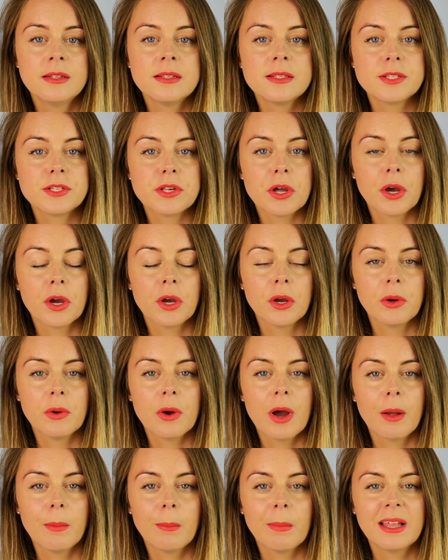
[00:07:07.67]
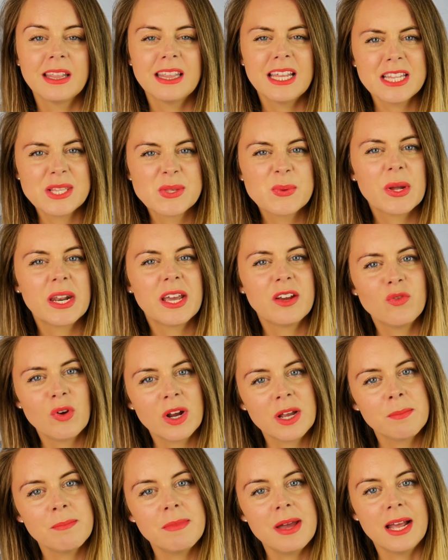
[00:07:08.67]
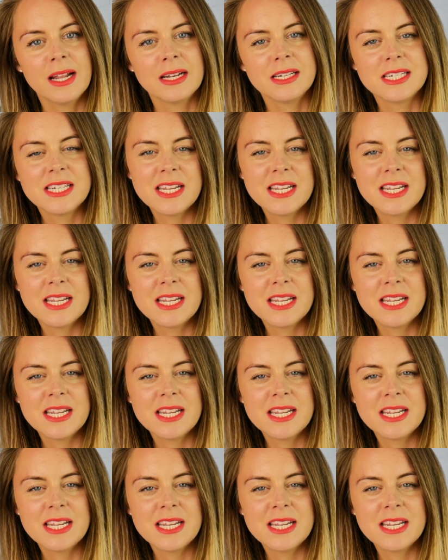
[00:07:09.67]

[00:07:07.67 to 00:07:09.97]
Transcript: So that's what I'd recommend.